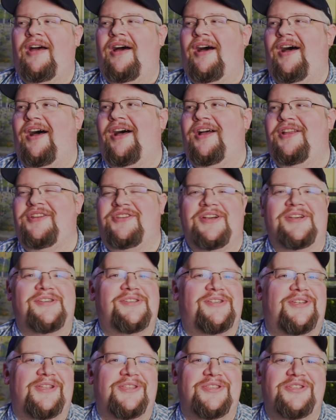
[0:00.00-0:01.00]

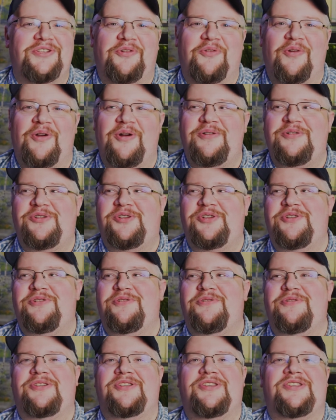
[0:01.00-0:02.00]
Dustin's Grow
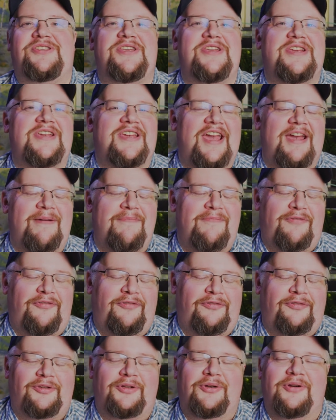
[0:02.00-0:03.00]
Juice, Seachem
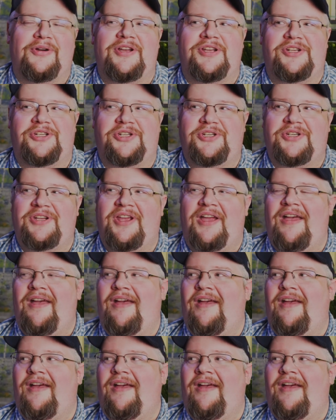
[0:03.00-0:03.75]
Flourish,